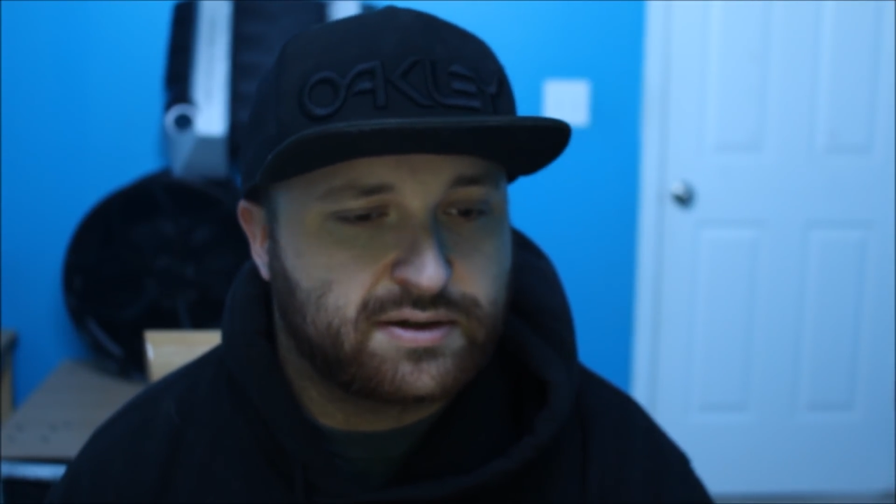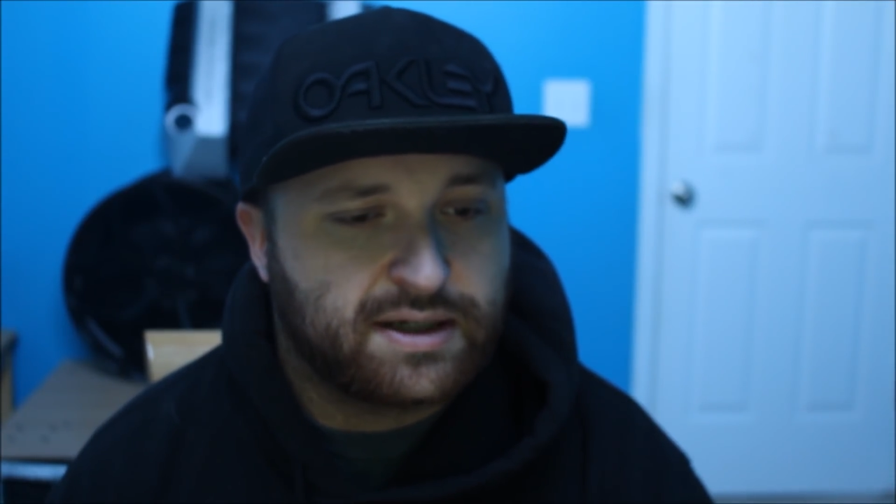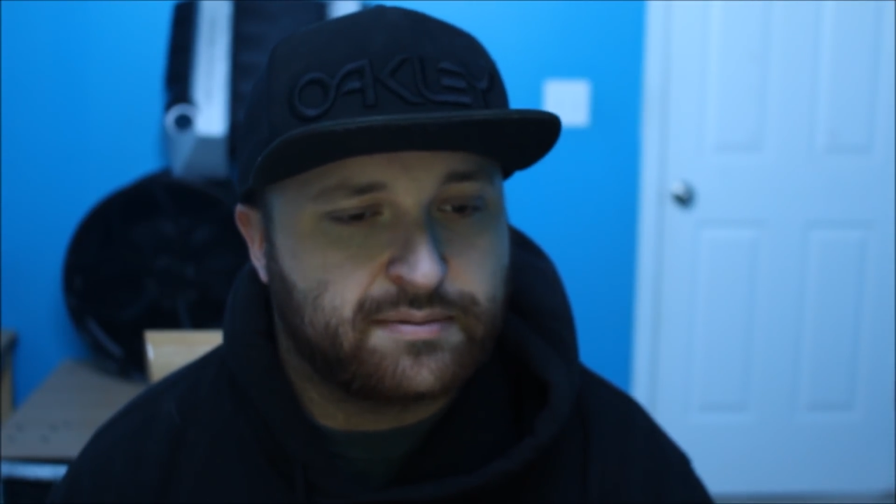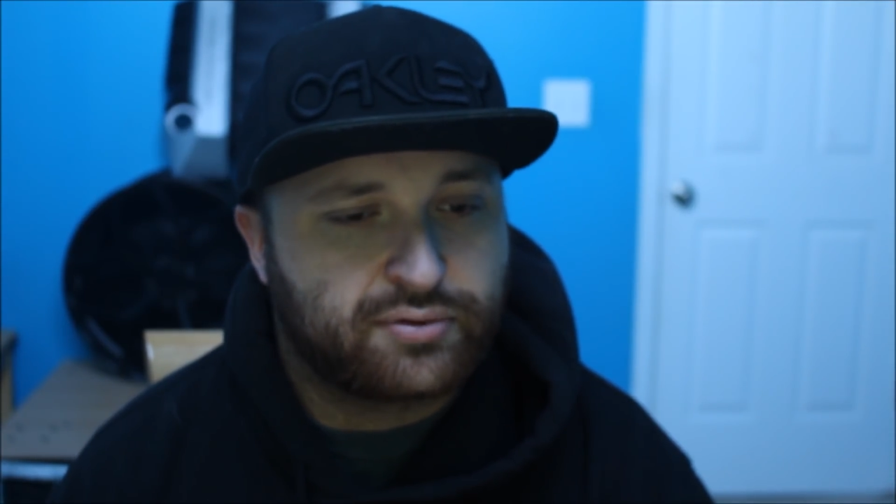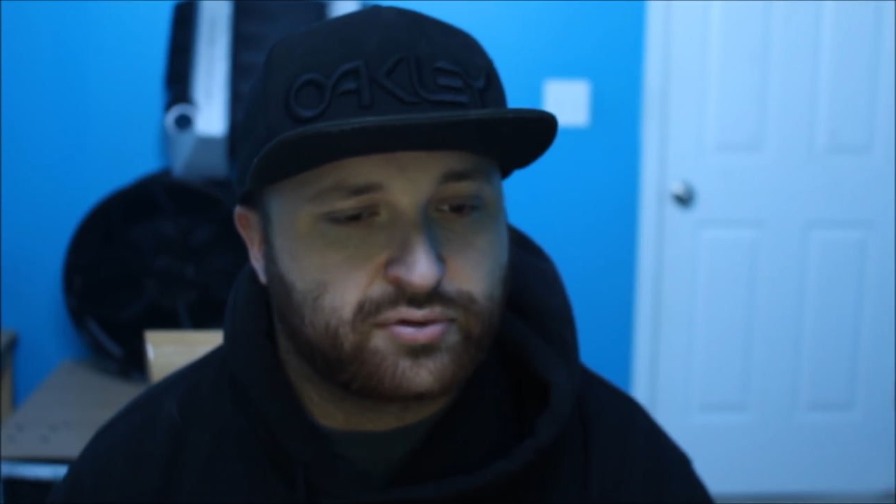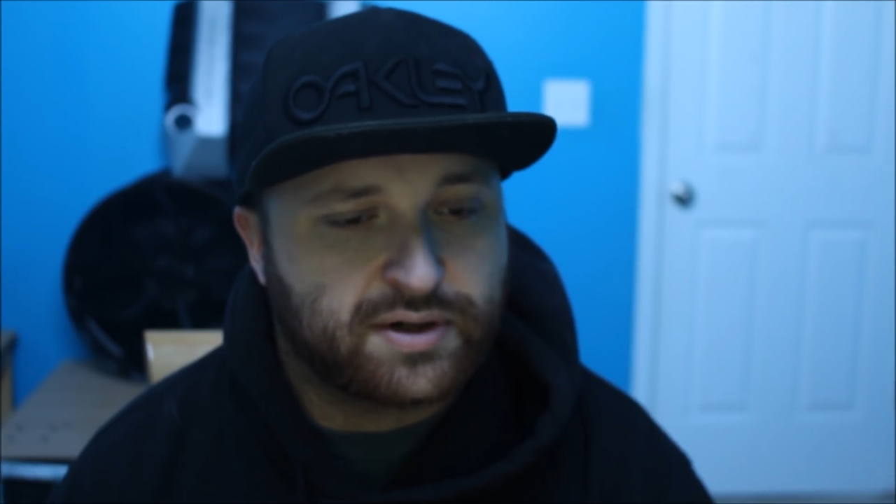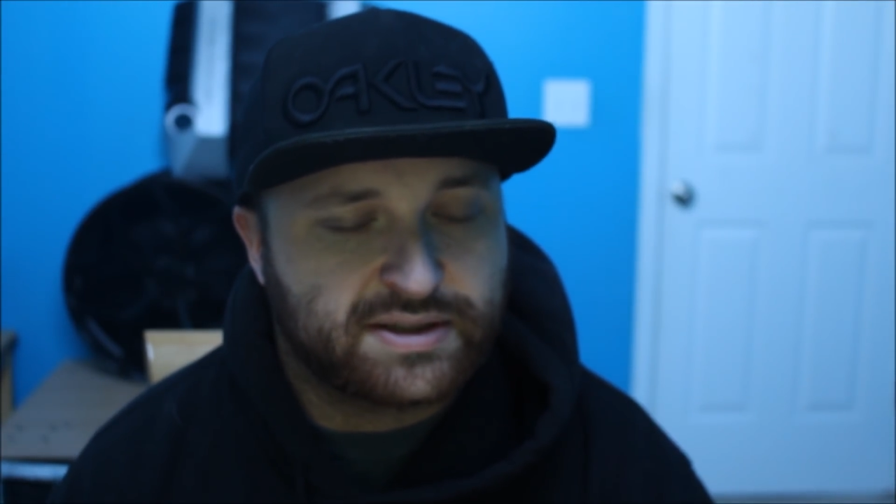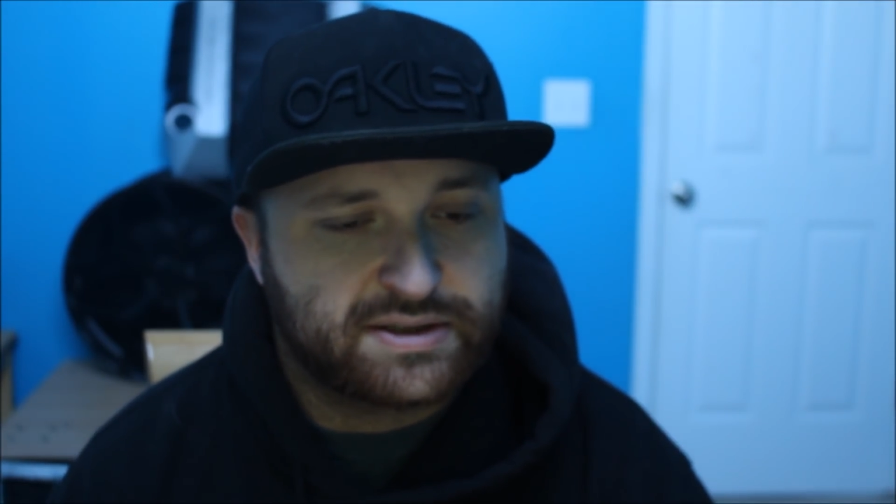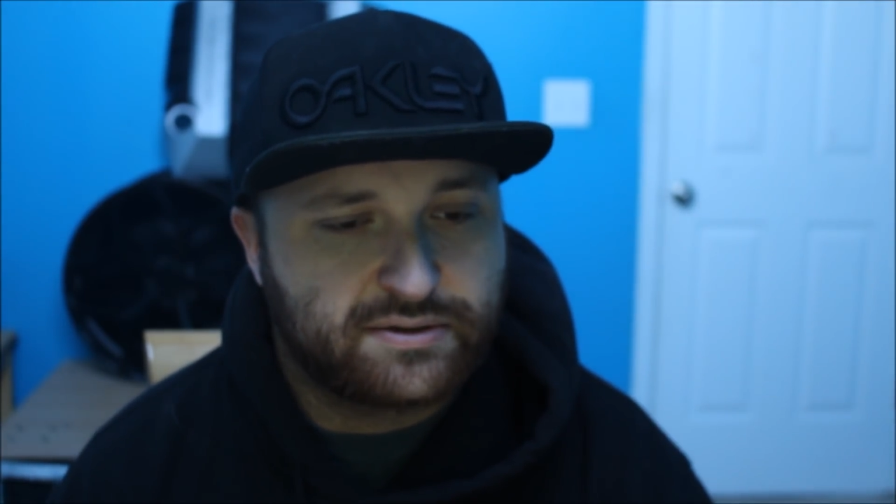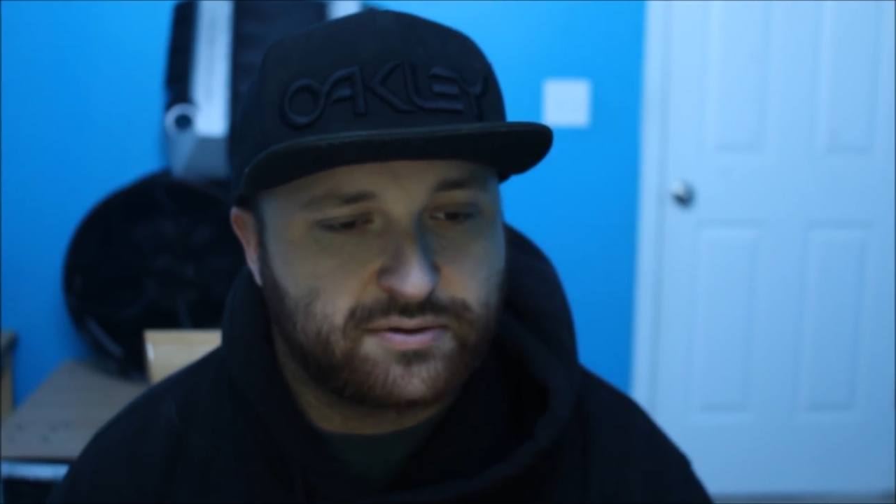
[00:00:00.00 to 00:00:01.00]

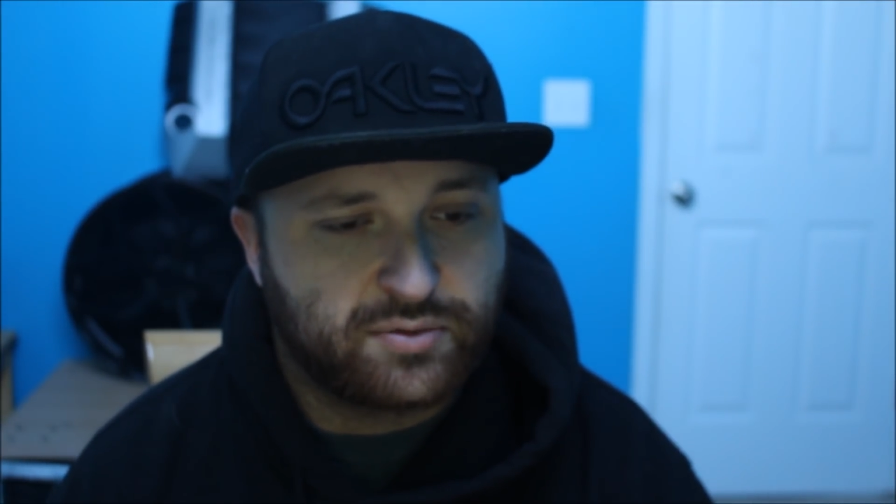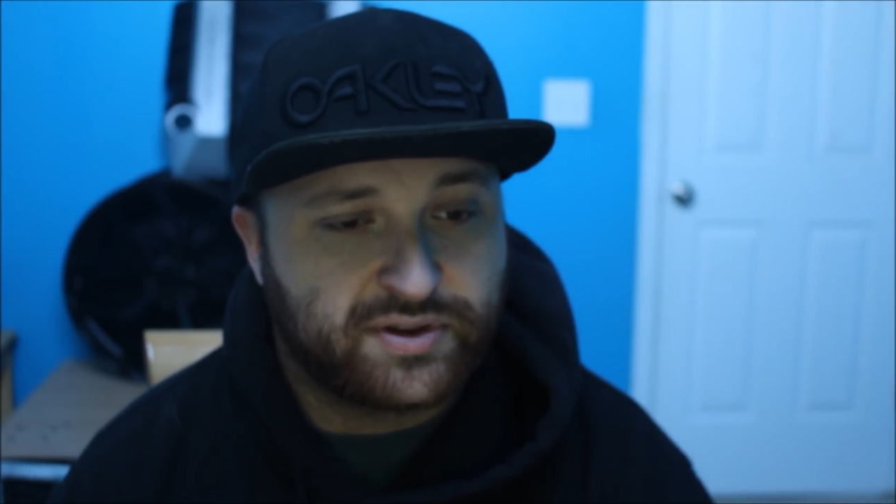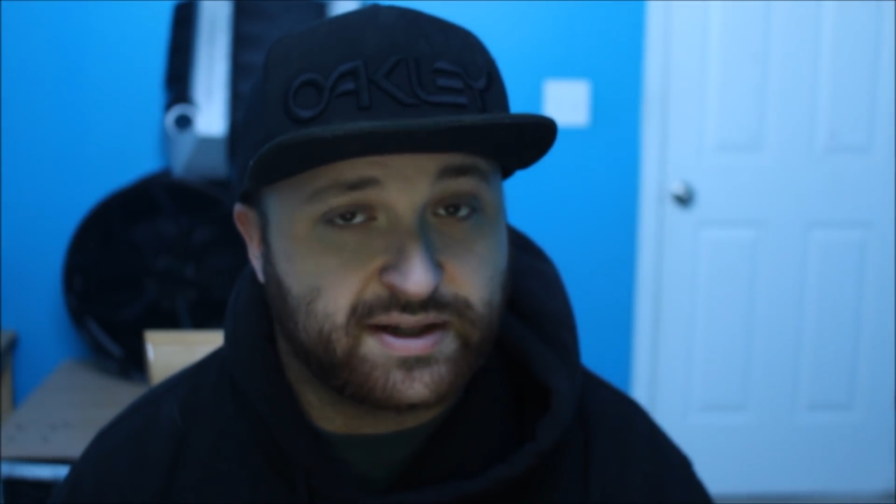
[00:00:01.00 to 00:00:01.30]
impressed with the